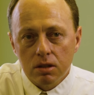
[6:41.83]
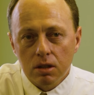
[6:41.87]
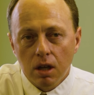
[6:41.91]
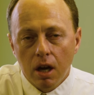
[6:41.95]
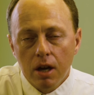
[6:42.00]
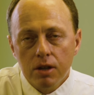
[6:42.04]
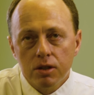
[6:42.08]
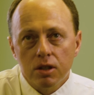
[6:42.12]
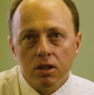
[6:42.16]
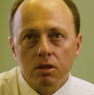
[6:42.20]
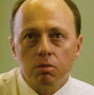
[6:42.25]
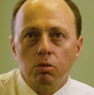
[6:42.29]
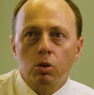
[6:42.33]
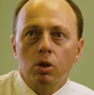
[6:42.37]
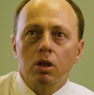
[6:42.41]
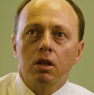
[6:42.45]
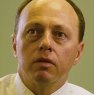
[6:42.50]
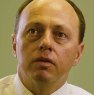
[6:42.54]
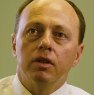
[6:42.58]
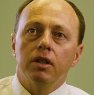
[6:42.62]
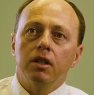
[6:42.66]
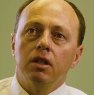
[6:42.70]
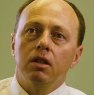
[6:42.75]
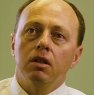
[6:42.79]
Ours is more of
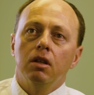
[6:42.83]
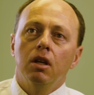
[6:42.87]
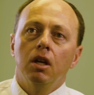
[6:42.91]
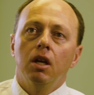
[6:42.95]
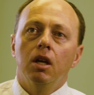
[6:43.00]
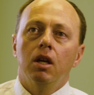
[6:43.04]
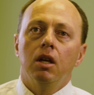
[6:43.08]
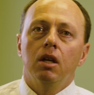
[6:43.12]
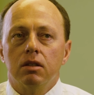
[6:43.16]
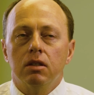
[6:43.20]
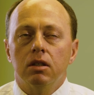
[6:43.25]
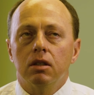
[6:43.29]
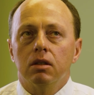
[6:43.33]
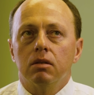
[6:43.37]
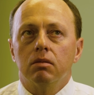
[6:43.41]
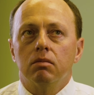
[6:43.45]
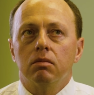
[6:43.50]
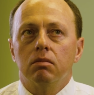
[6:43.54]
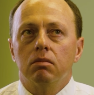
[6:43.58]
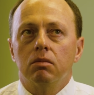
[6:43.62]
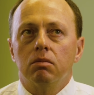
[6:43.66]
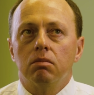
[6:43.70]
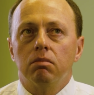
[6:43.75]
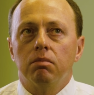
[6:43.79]
the
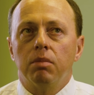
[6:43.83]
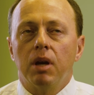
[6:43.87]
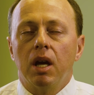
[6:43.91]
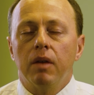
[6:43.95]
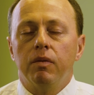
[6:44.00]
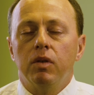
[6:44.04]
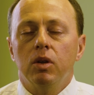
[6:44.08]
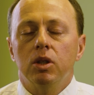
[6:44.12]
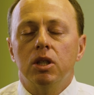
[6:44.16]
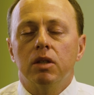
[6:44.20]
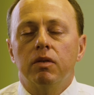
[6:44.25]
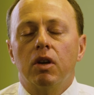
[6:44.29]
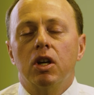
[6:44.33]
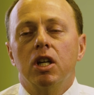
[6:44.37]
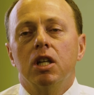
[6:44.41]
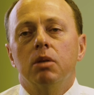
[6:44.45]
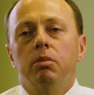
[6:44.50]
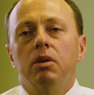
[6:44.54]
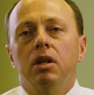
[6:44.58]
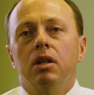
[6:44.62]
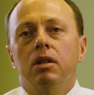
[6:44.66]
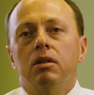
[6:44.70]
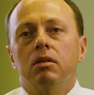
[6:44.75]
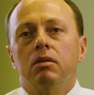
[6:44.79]
pet foods have already
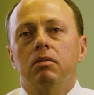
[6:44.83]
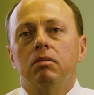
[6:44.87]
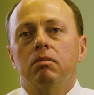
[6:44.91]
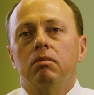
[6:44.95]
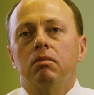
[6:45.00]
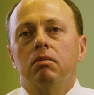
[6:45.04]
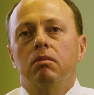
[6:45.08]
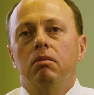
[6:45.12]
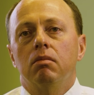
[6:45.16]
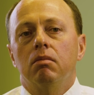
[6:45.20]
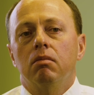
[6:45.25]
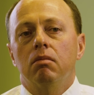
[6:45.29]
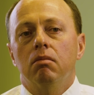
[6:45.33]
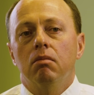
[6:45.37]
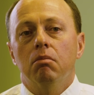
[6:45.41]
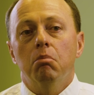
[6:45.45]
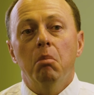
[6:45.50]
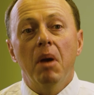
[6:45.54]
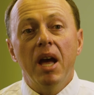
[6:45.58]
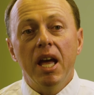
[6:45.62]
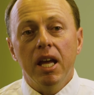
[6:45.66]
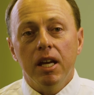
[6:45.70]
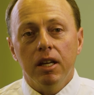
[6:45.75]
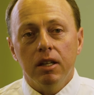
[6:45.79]
been
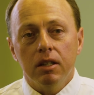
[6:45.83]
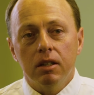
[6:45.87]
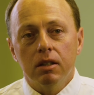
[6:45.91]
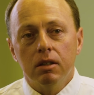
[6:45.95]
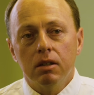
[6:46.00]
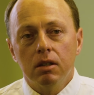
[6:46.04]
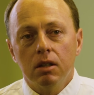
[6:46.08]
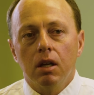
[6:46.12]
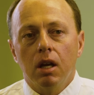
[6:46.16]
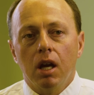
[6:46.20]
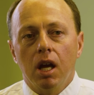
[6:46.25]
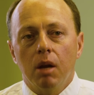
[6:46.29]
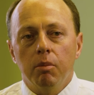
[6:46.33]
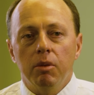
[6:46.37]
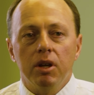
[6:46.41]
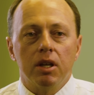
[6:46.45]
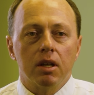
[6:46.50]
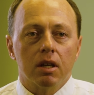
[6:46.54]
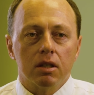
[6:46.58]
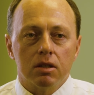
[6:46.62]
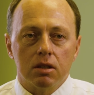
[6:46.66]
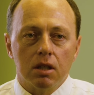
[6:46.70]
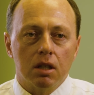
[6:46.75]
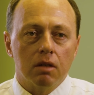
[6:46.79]
made, and
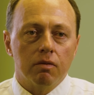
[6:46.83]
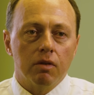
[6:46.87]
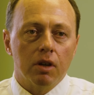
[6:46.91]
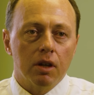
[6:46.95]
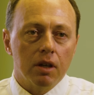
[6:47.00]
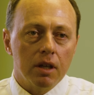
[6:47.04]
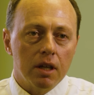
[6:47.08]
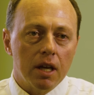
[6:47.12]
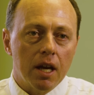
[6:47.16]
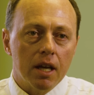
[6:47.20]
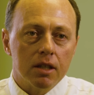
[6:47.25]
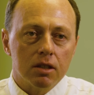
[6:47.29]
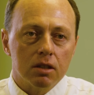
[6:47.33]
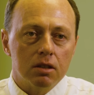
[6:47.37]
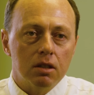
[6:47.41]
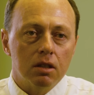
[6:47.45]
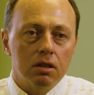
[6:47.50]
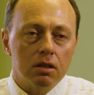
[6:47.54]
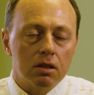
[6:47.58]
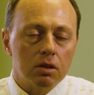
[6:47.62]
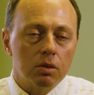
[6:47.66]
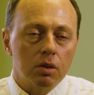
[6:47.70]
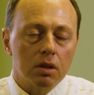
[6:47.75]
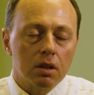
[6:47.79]
because they're very
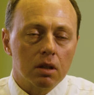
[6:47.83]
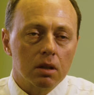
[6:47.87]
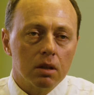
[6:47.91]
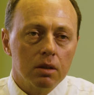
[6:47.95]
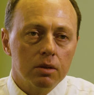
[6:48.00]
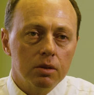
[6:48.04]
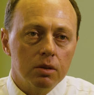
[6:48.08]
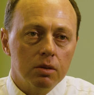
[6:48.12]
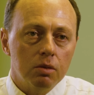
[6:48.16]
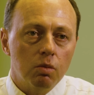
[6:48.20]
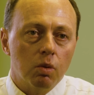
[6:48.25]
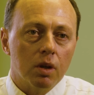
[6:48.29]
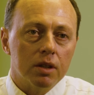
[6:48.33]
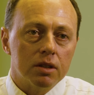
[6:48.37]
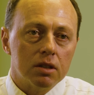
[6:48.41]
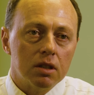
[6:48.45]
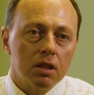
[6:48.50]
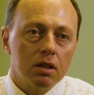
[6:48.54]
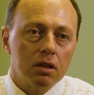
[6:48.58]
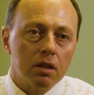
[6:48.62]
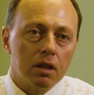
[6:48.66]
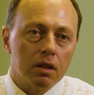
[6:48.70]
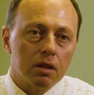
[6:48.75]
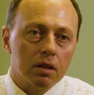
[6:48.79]
hesitant to include what's
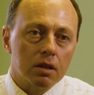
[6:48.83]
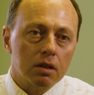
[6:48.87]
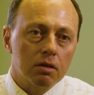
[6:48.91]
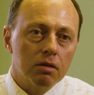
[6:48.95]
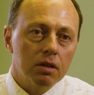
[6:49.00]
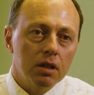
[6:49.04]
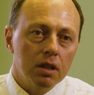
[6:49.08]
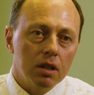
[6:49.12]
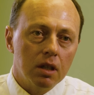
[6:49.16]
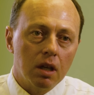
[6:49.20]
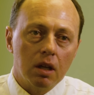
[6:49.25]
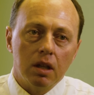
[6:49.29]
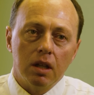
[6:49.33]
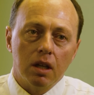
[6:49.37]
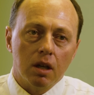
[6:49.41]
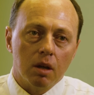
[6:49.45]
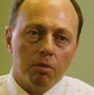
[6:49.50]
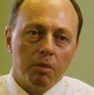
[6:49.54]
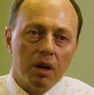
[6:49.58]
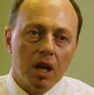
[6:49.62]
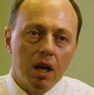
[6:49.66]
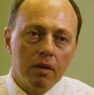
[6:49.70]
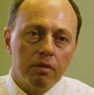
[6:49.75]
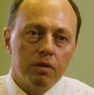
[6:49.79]
in their
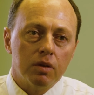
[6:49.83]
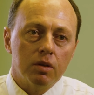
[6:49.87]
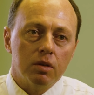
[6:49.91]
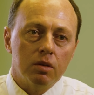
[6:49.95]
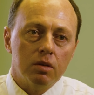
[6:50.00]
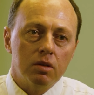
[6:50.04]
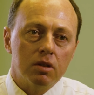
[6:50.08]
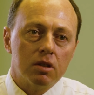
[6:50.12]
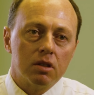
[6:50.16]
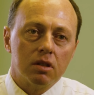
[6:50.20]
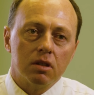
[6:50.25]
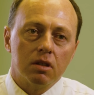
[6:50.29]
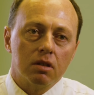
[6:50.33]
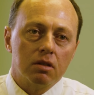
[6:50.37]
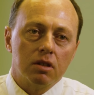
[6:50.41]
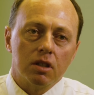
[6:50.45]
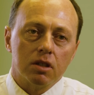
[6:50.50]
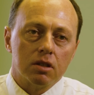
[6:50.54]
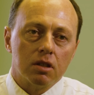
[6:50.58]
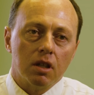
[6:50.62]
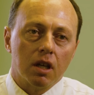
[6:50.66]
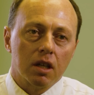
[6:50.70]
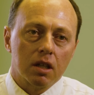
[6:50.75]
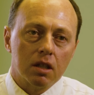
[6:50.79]
pet foods, they're
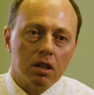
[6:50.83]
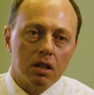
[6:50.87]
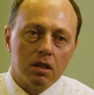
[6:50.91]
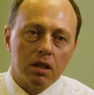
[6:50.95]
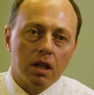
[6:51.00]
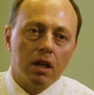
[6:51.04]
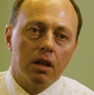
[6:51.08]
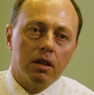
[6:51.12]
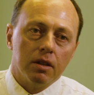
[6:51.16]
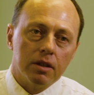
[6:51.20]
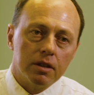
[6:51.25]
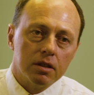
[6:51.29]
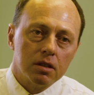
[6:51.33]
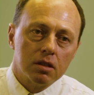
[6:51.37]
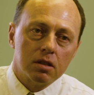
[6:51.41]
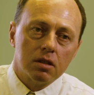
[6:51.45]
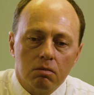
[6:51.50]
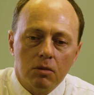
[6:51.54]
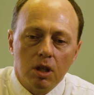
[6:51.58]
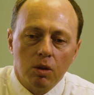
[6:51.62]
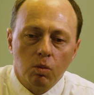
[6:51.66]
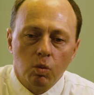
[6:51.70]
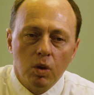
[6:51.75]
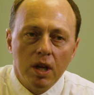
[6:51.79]
just not going to tell us,
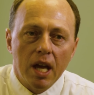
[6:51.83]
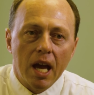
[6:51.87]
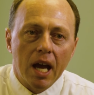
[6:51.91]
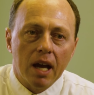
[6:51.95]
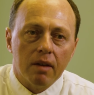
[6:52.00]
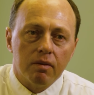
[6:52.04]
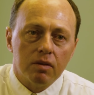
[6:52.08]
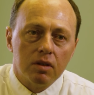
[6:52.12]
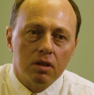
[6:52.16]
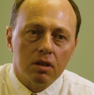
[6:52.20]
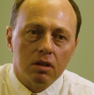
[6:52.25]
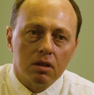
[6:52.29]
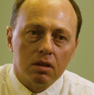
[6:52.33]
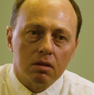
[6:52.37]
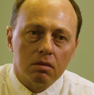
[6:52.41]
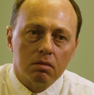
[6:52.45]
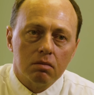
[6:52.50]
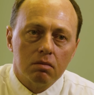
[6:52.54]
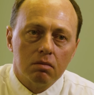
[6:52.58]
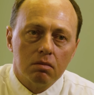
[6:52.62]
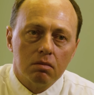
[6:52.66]
then we have to,